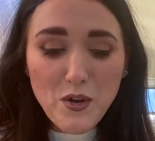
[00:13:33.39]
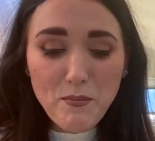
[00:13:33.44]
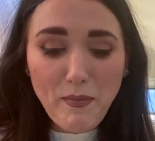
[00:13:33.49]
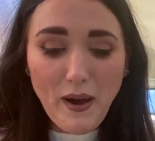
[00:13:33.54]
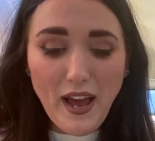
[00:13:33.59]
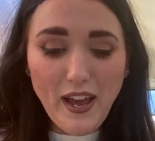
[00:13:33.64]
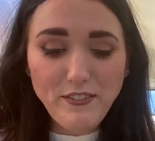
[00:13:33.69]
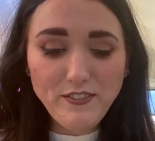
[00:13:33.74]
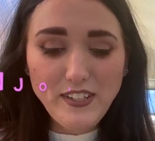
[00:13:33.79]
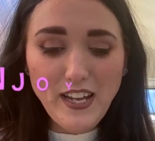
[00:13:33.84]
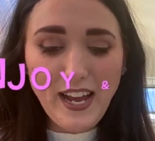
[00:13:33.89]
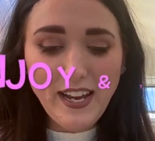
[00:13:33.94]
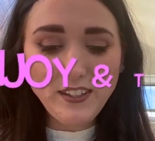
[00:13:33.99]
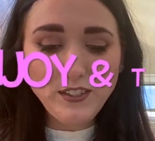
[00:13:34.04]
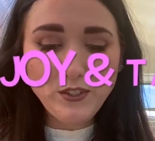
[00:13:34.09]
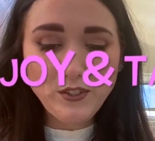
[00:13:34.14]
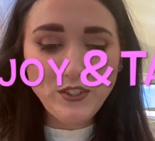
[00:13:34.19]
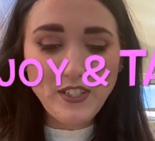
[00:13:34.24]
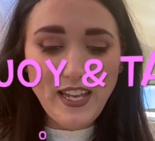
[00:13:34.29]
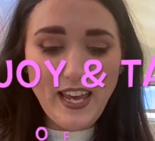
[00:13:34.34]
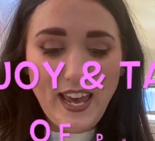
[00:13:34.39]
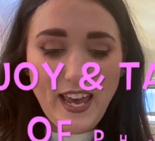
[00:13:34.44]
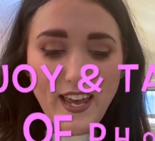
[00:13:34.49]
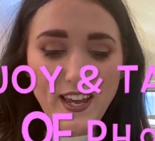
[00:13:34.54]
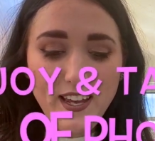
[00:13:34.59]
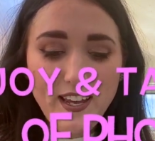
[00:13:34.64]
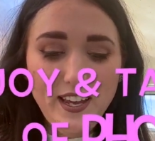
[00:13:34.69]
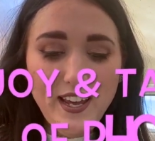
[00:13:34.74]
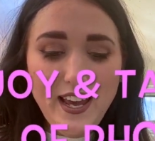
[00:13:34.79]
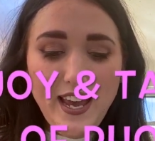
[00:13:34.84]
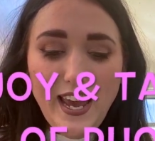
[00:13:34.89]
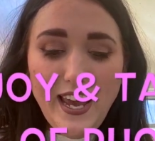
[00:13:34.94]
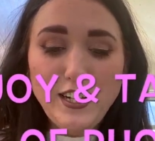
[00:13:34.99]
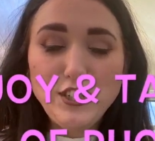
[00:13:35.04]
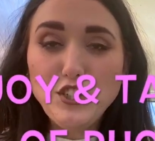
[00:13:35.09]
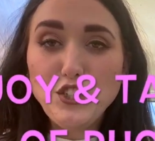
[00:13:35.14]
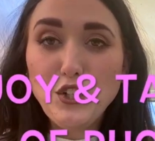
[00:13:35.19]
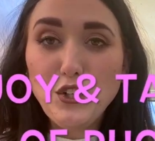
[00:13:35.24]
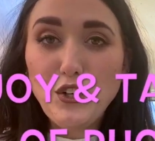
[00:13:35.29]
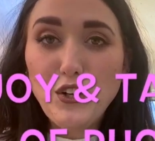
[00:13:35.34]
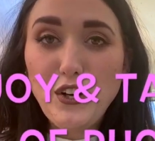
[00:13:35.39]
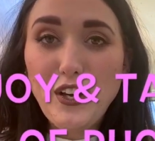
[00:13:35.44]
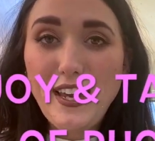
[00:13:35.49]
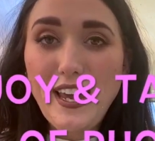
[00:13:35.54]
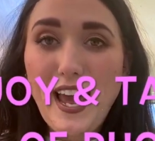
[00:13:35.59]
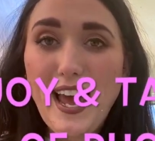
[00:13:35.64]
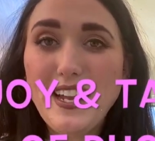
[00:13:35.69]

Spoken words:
but I've titled it Enjoy